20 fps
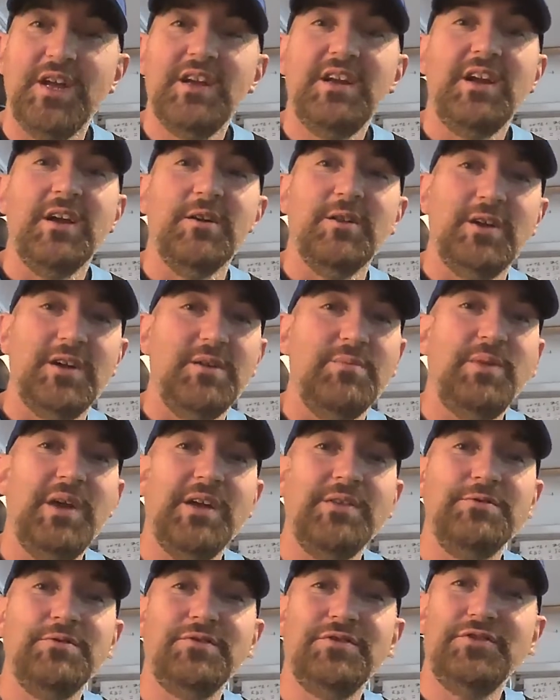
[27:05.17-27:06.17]
Carolina
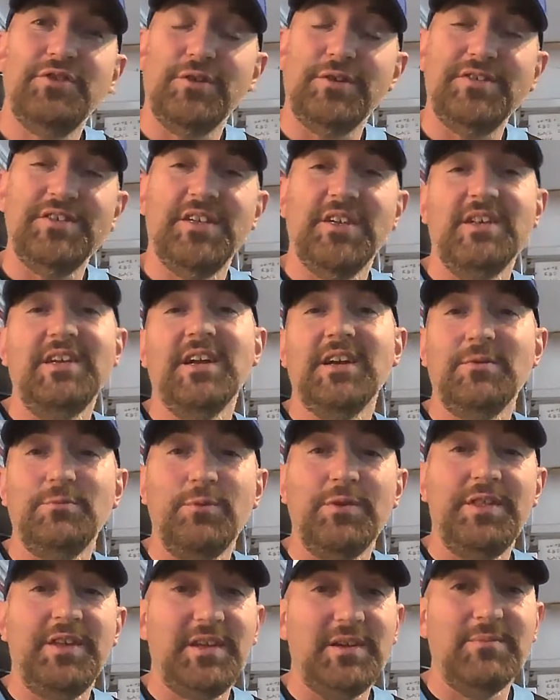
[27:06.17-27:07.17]
Panthers jersey again
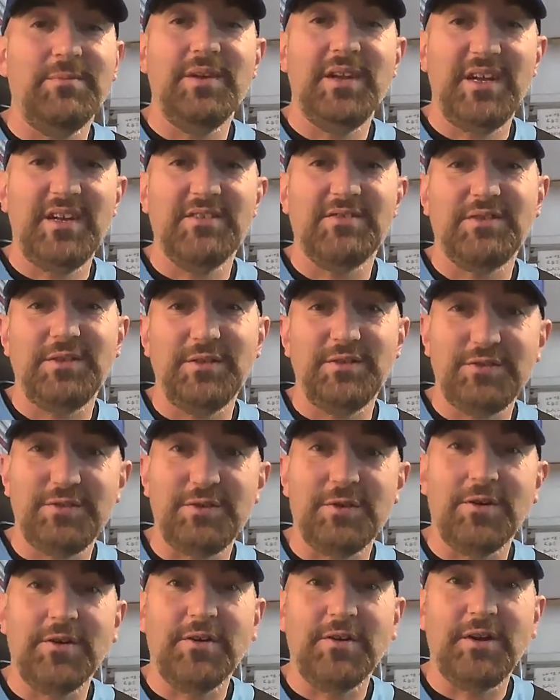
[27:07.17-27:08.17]
with him as the
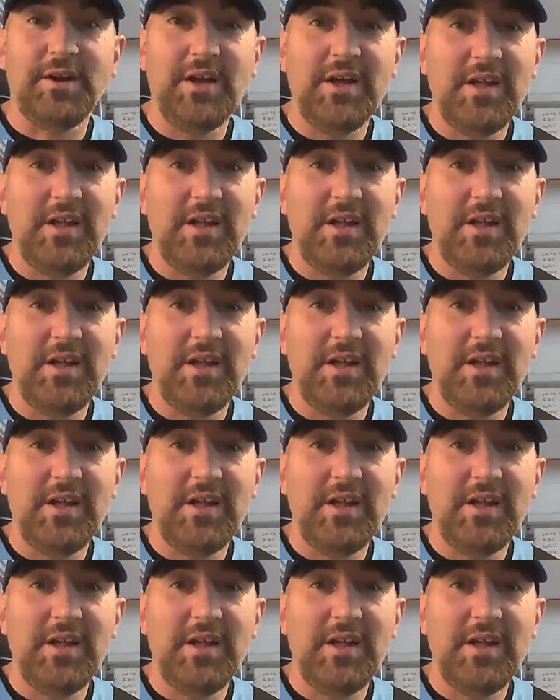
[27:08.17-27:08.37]
starter.